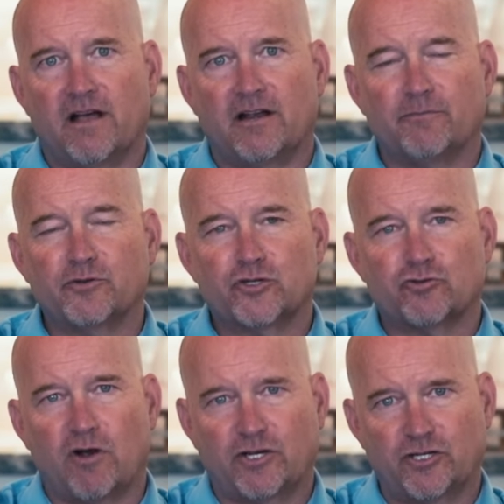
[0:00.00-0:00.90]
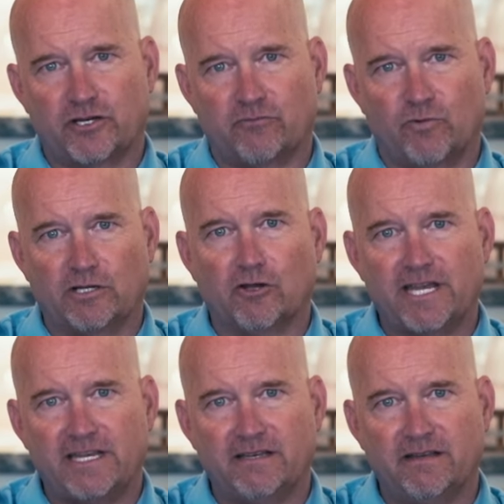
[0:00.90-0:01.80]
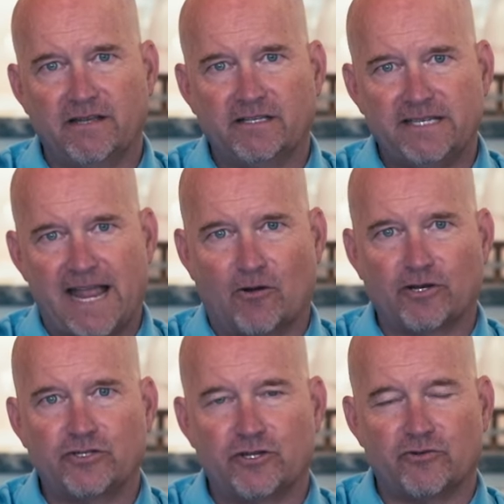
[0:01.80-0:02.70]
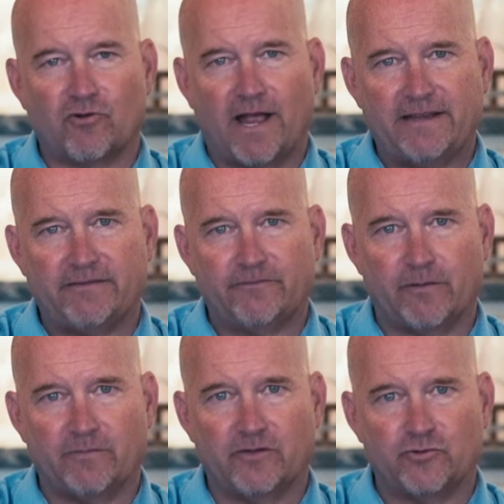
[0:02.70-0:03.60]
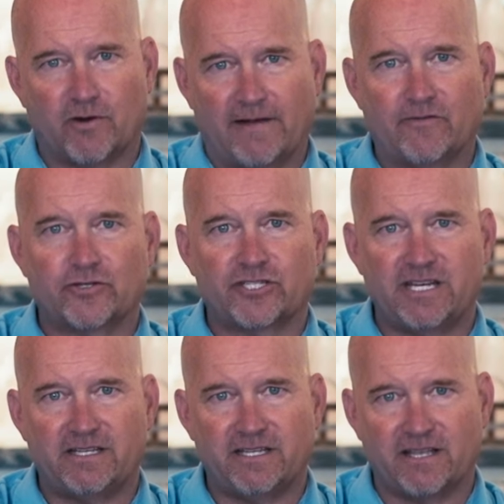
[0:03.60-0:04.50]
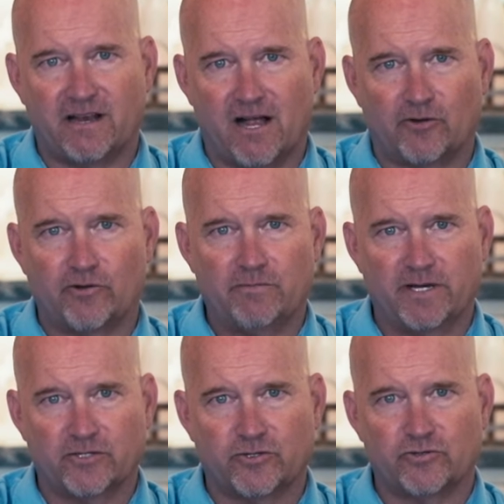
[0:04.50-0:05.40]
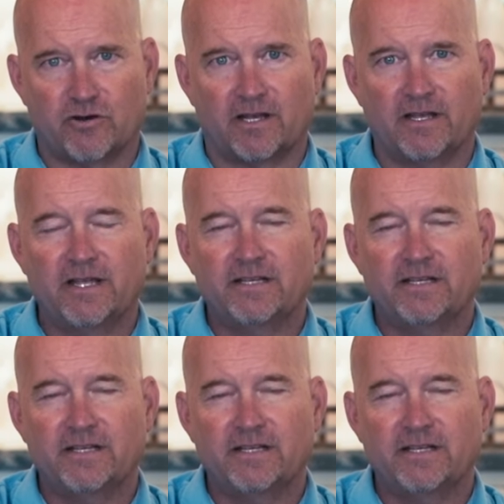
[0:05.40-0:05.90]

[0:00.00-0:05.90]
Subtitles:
an obstruction when looking down and to the right from the driver's seat in the concrete mixer truck,